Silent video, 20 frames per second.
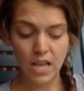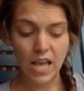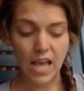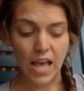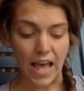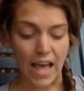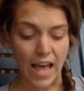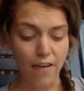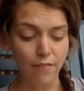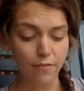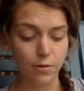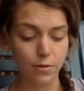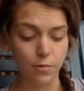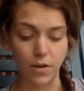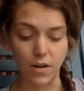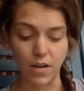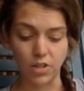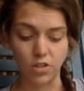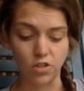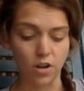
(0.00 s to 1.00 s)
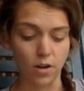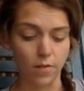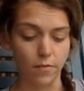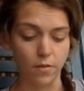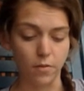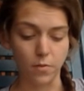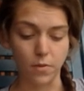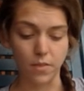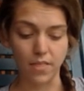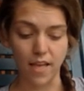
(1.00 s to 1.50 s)
Everyone had trouble
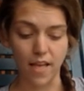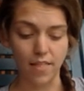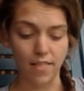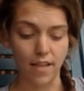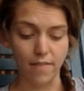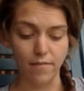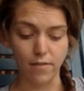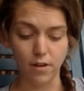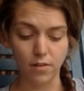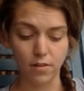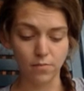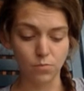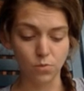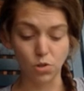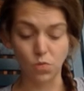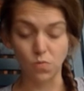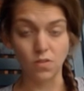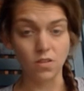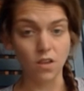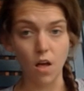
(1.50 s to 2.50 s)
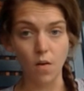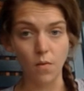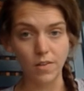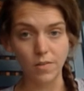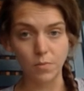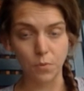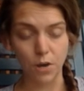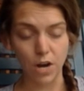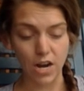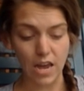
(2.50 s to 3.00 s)
with that lever, which was always
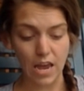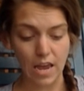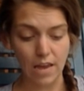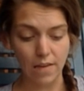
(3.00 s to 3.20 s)
breaking.